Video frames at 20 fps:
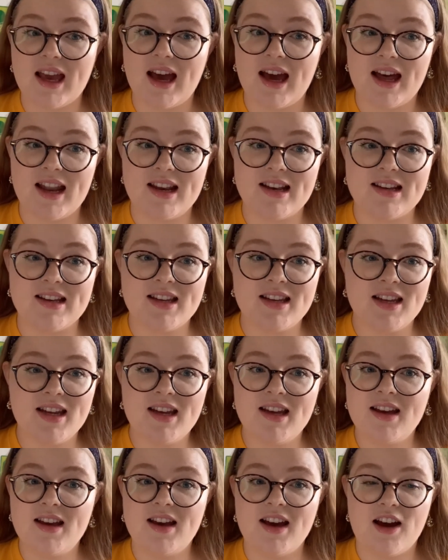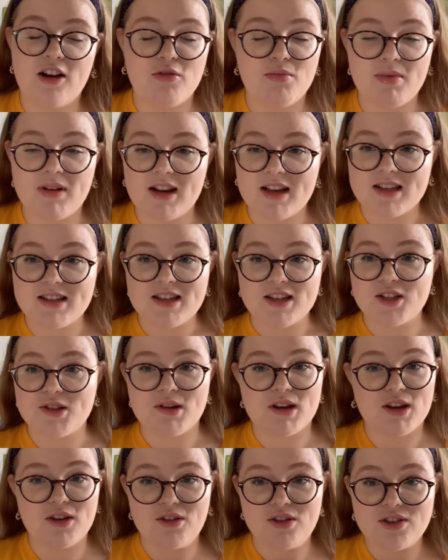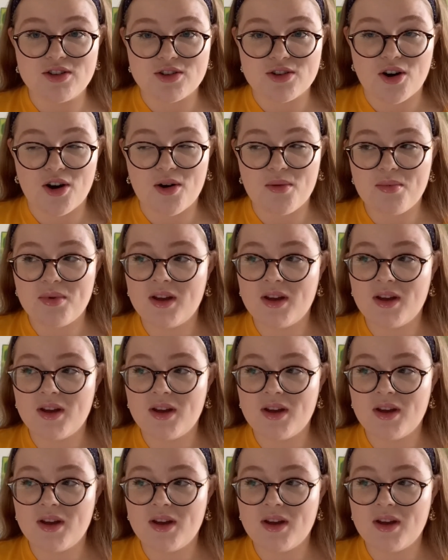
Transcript: and have been listening to it non-stop.